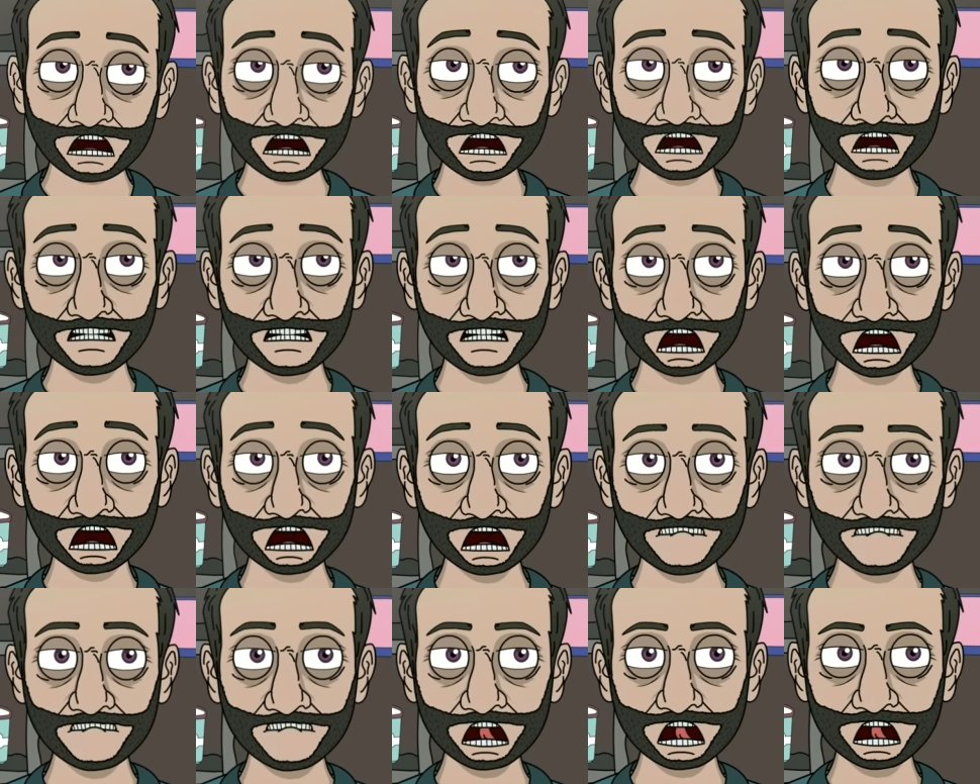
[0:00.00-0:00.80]
I
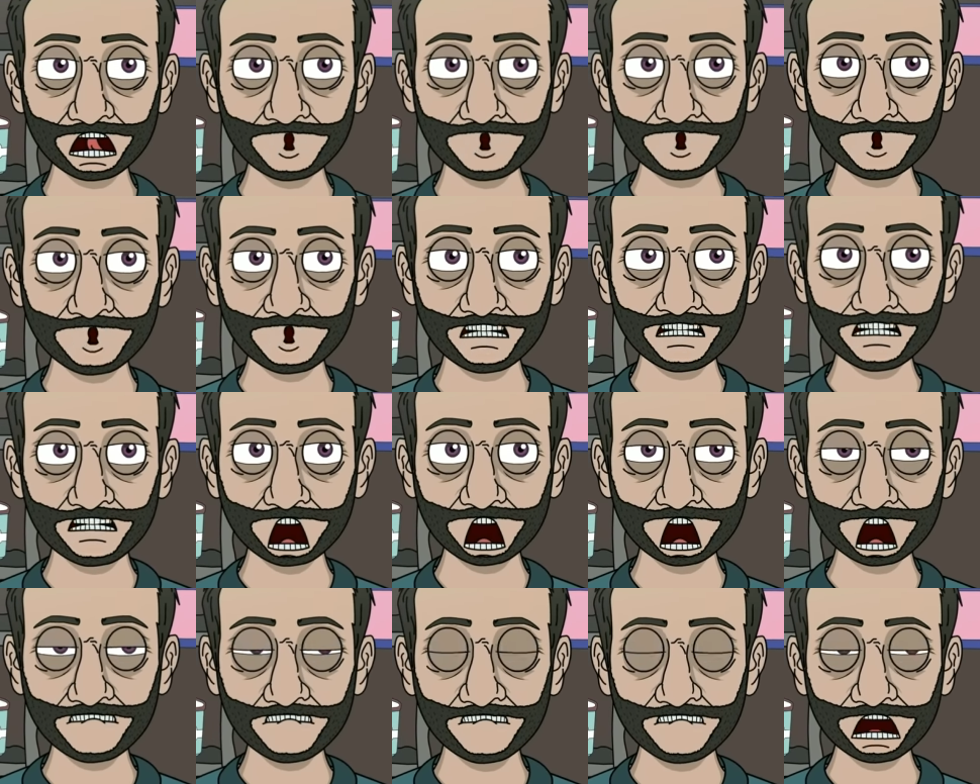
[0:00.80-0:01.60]
can offer you up
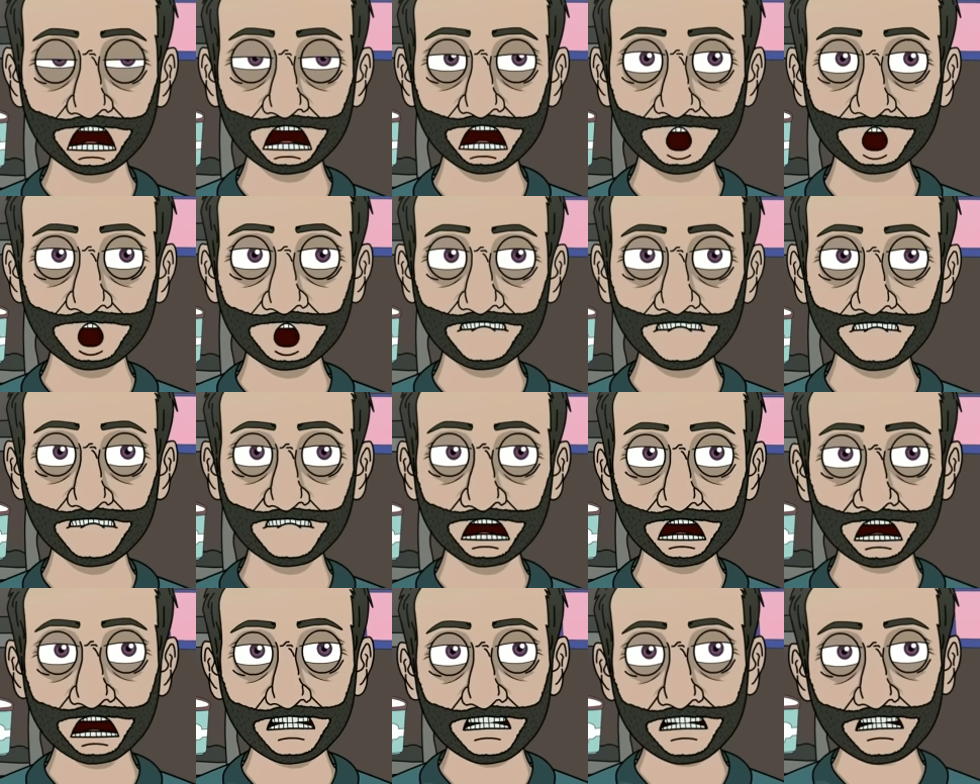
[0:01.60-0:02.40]
to three ice
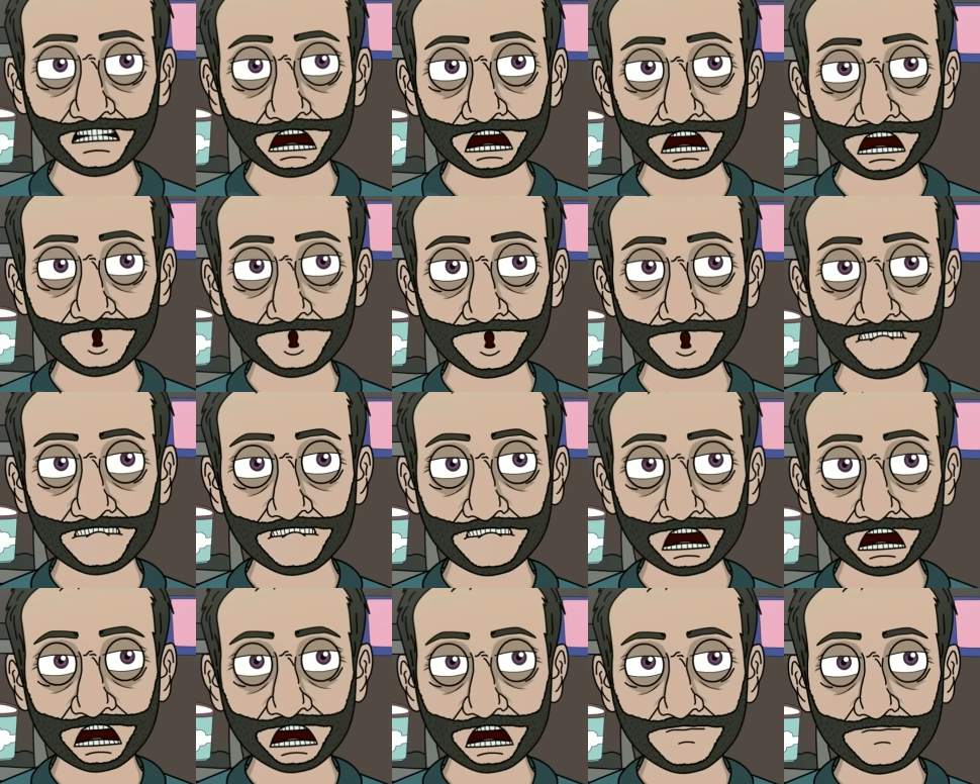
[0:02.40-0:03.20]
creams of the same
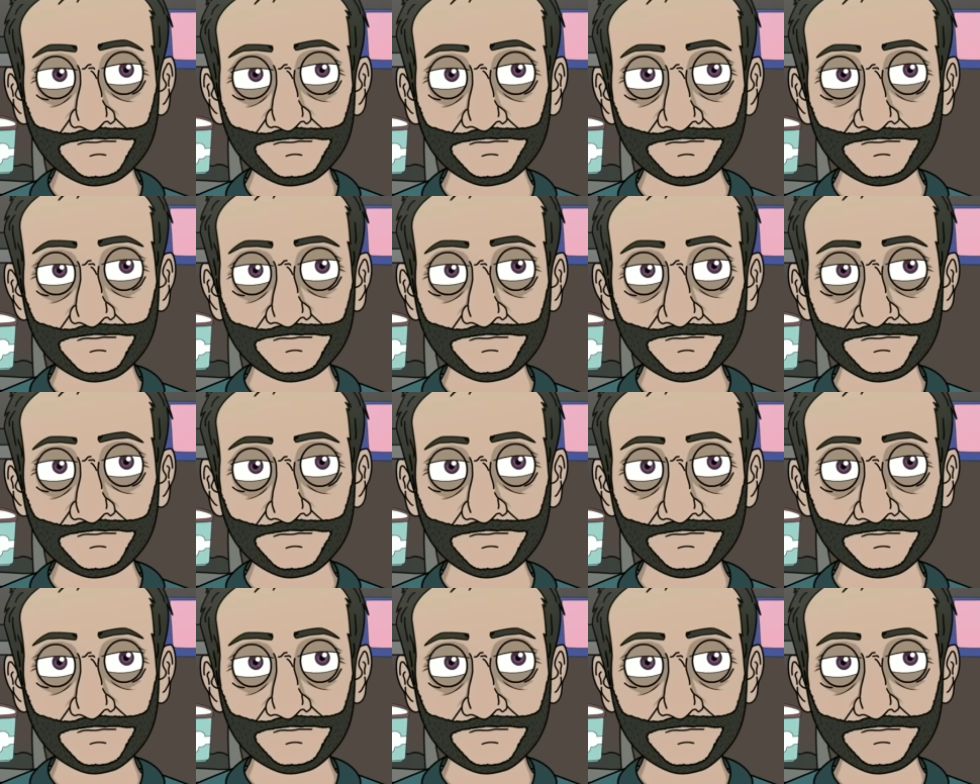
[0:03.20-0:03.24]
type.